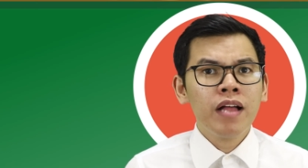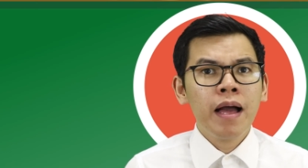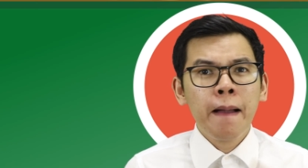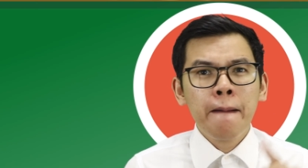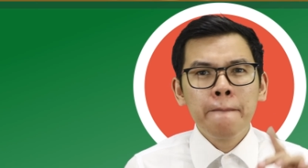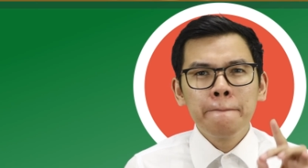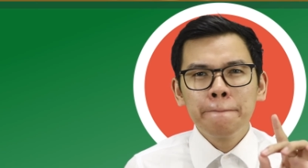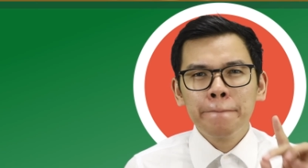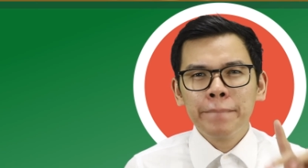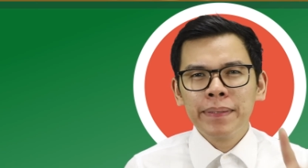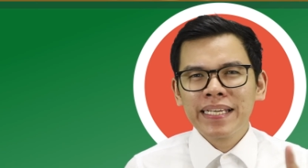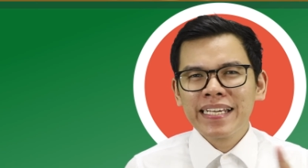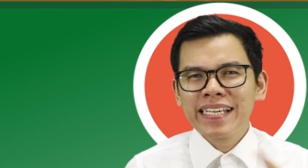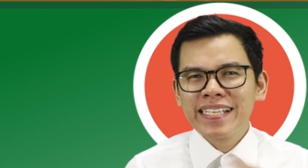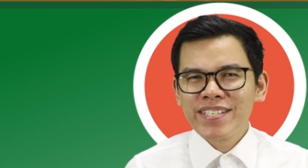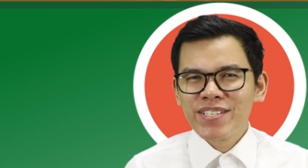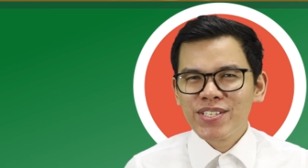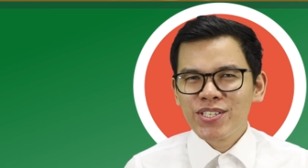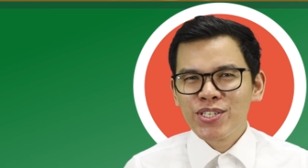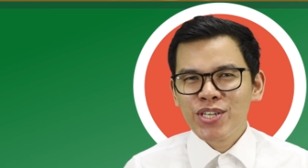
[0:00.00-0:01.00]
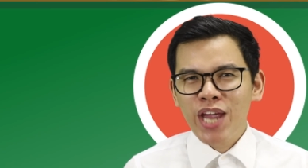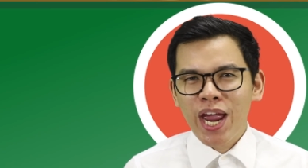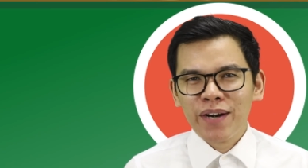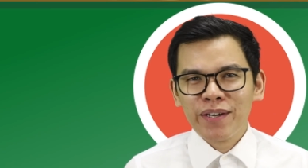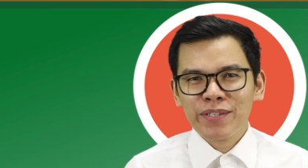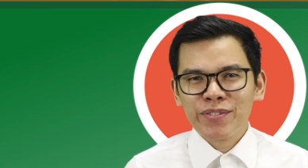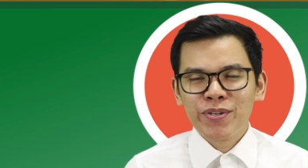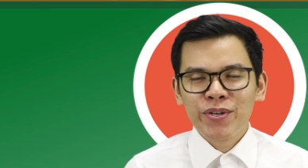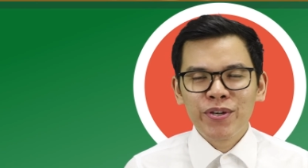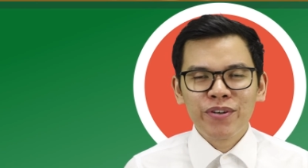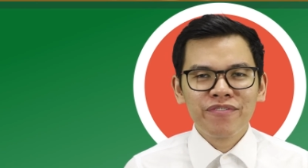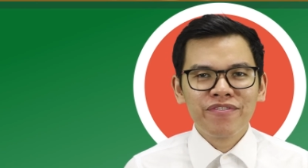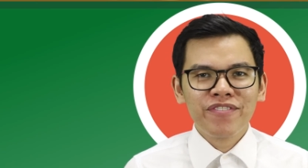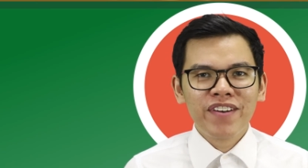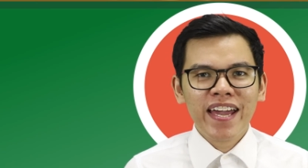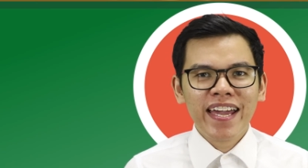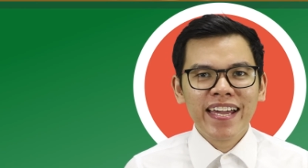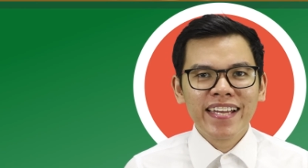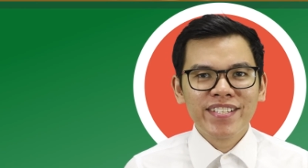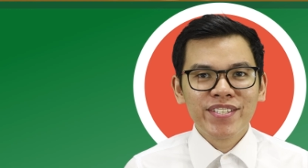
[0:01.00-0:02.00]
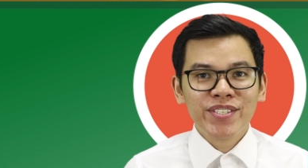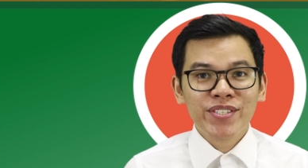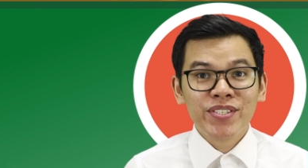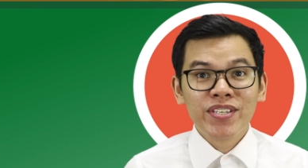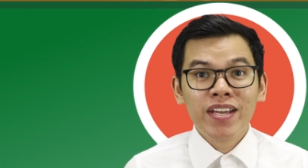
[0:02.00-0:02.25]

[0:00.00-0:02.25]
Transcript: please share it to your friends.